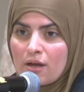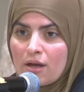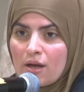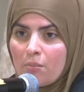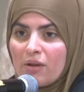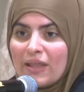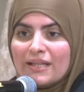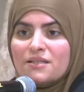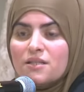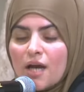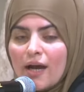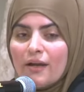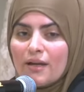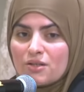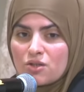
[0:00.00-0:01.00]
But that's
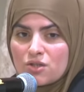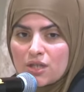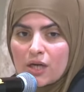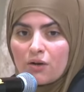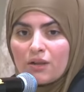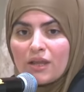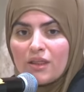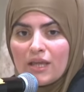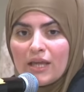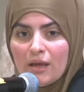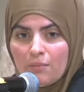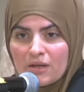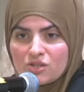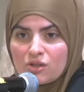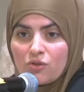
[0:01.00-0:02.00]
not necessarily the
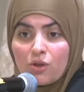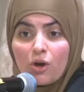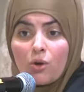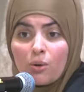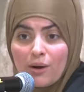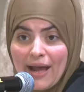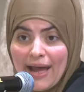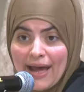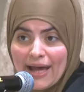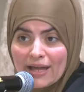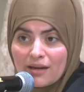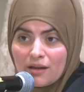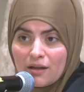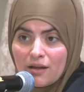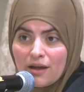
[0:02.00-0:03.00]
image that the
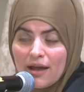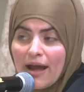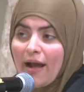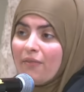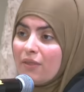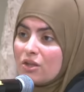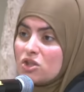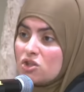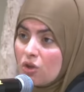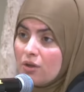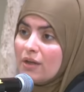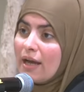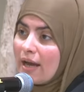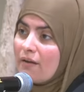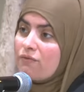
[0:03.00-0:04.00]
Quran and the
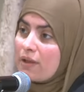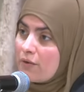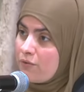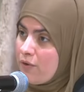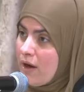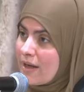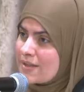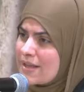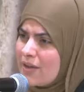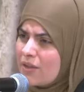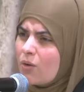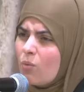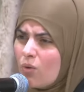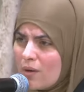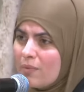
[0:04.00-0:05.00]
Sunnah have left for us and
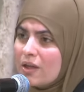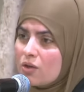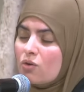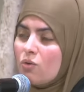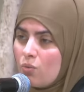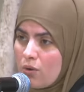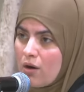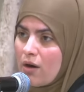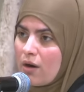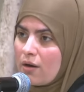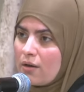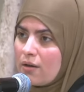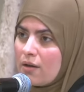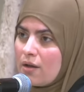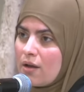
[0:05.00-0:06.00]
the women who
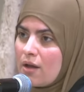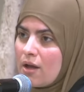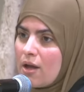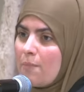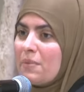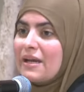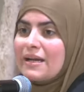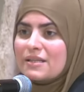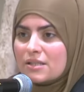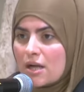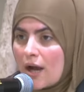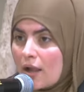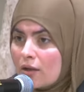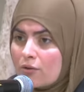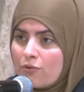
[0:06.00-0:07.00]
were. Because
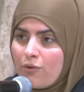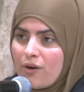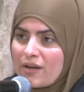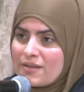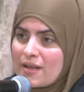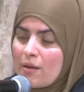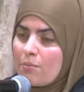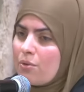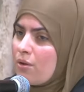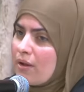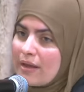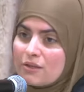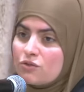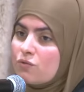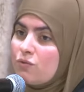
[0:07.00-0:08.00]
color, for example,
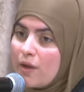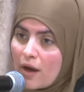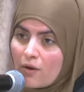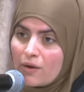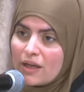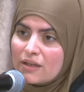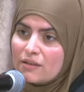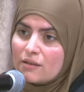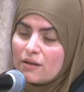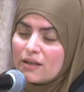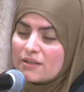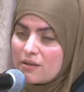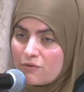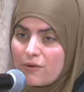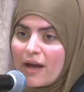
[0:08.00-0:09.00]
is varied,
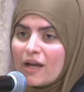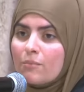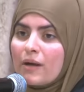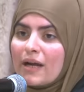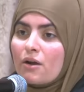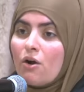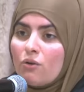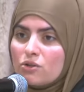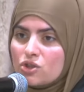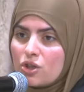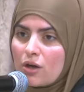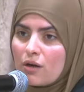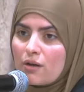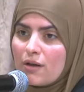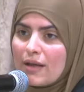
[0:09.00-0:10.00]
is defined by
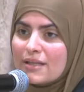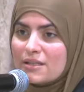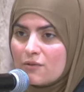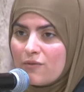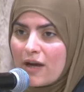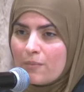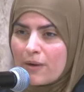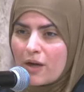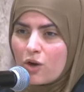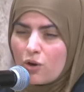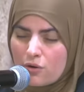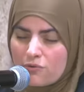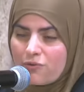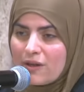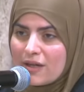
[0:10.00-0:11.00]
culture, is defined by
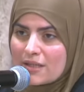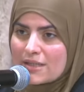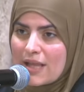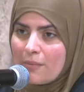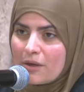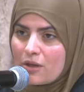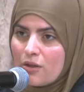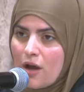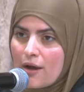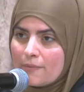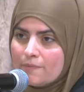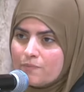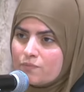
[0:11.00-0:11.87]
urf in Islamic law.